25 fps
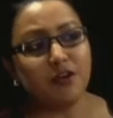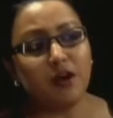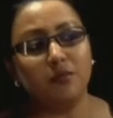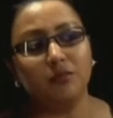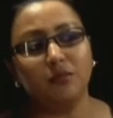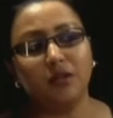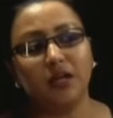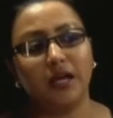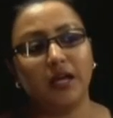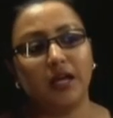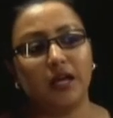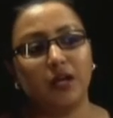
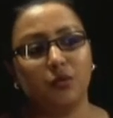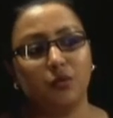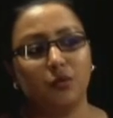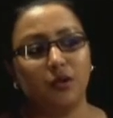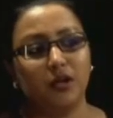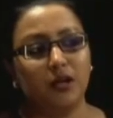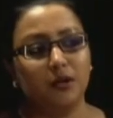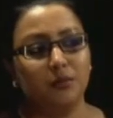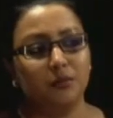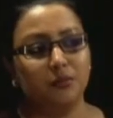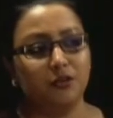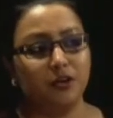from the
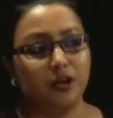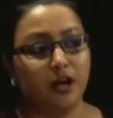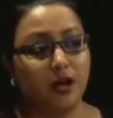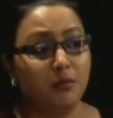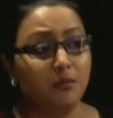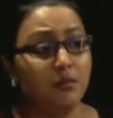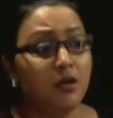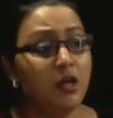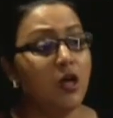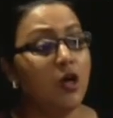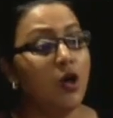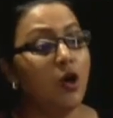
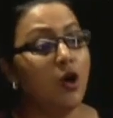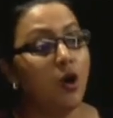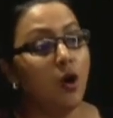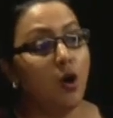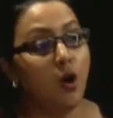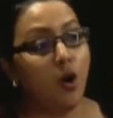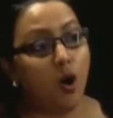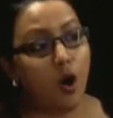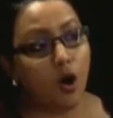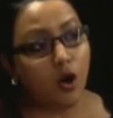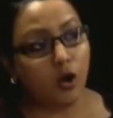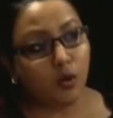equilibrium,
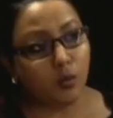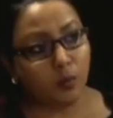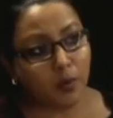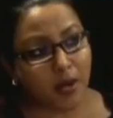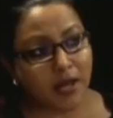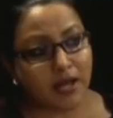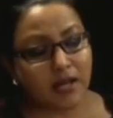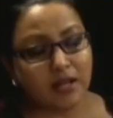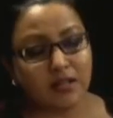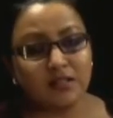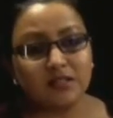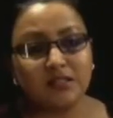
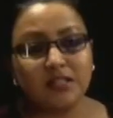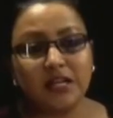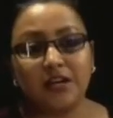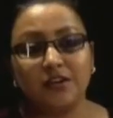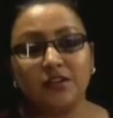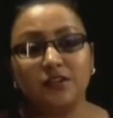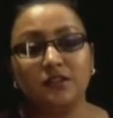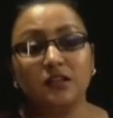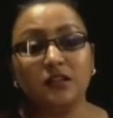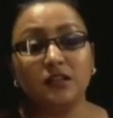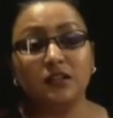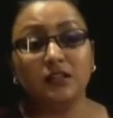always
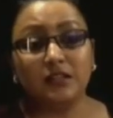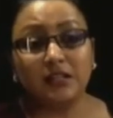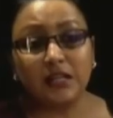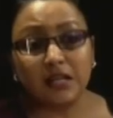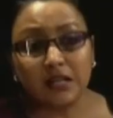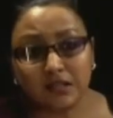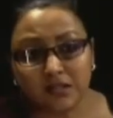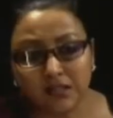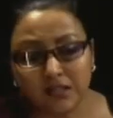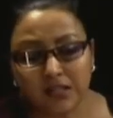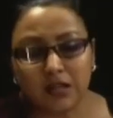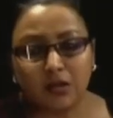there is a
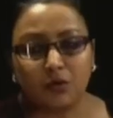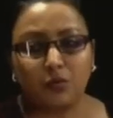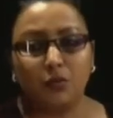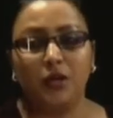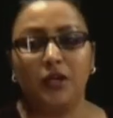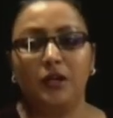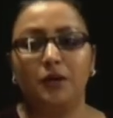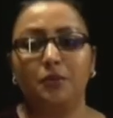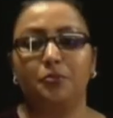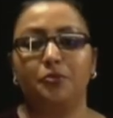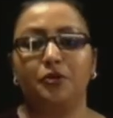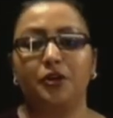
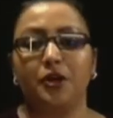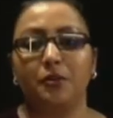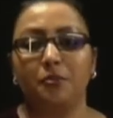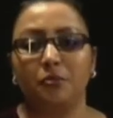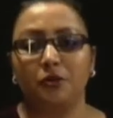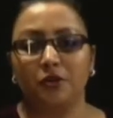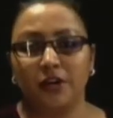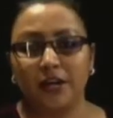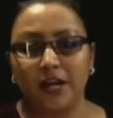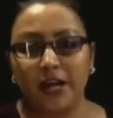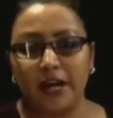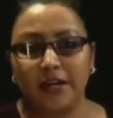
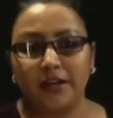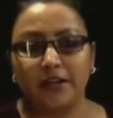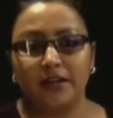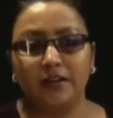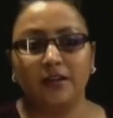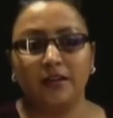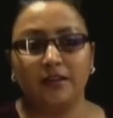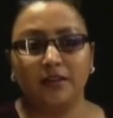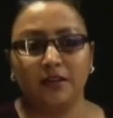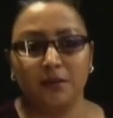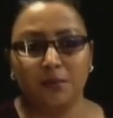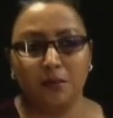disequilibrium
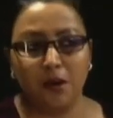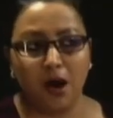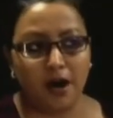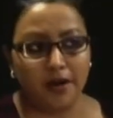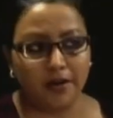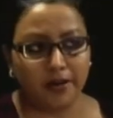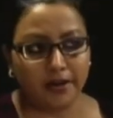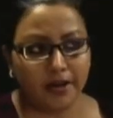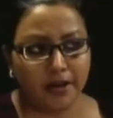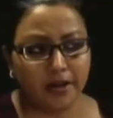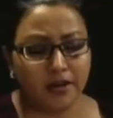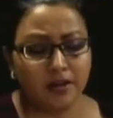created in the
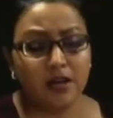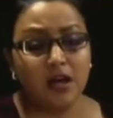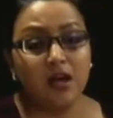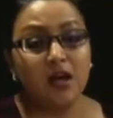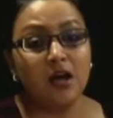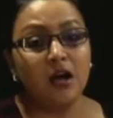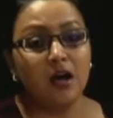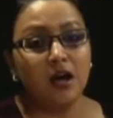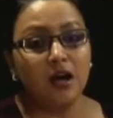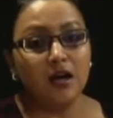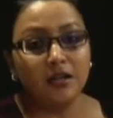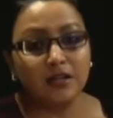market,
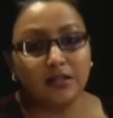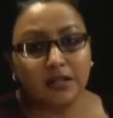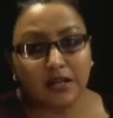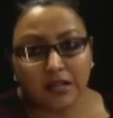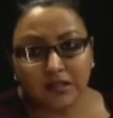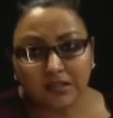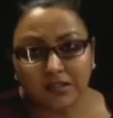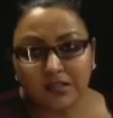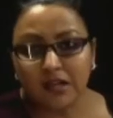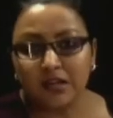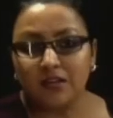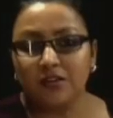a
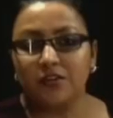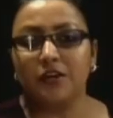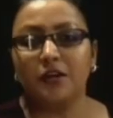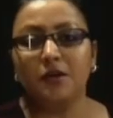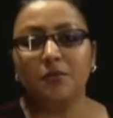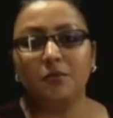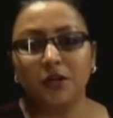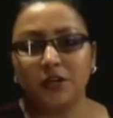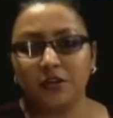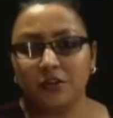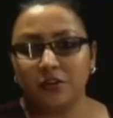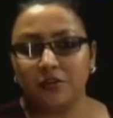
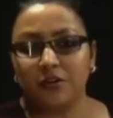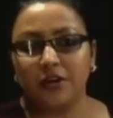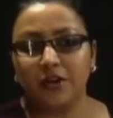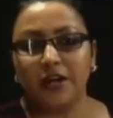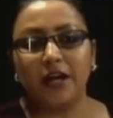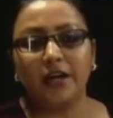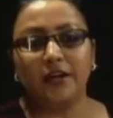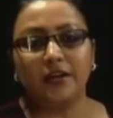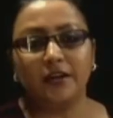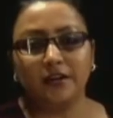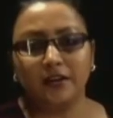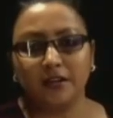disagreement
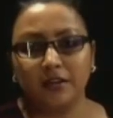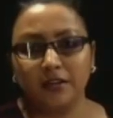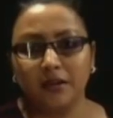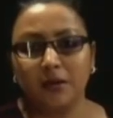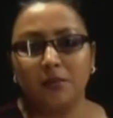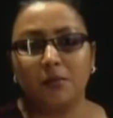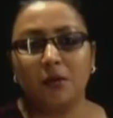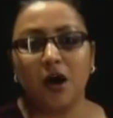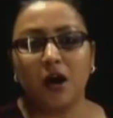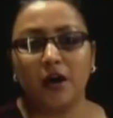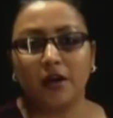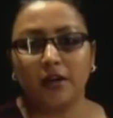created in
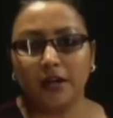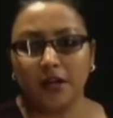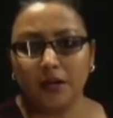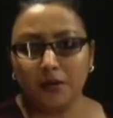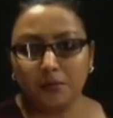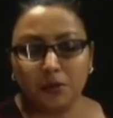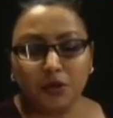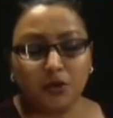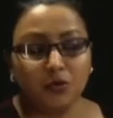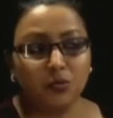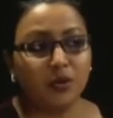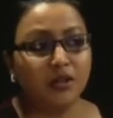the
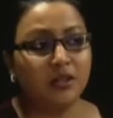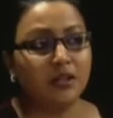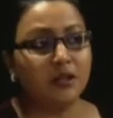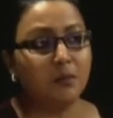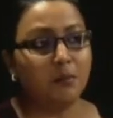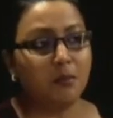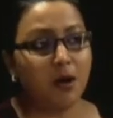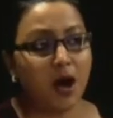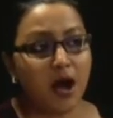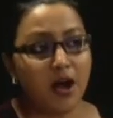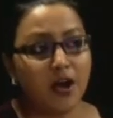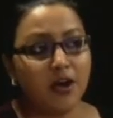market between
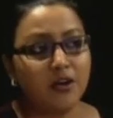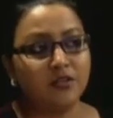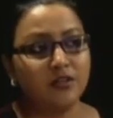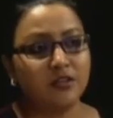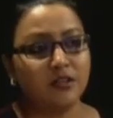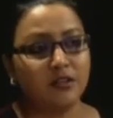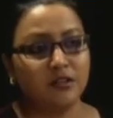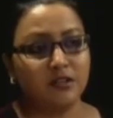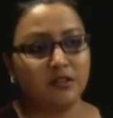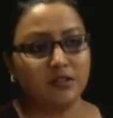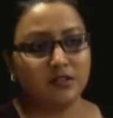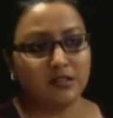the
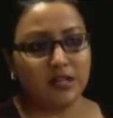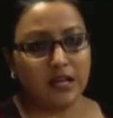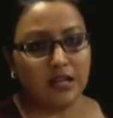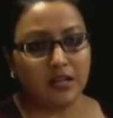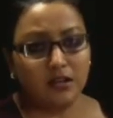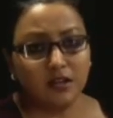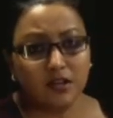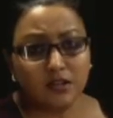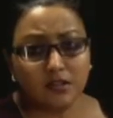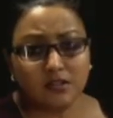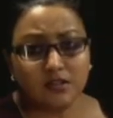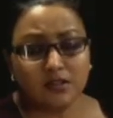buyers and the
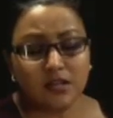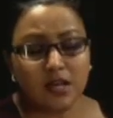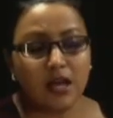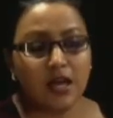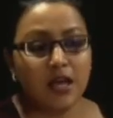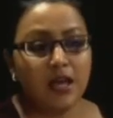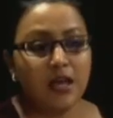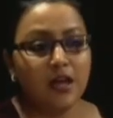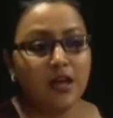sellers.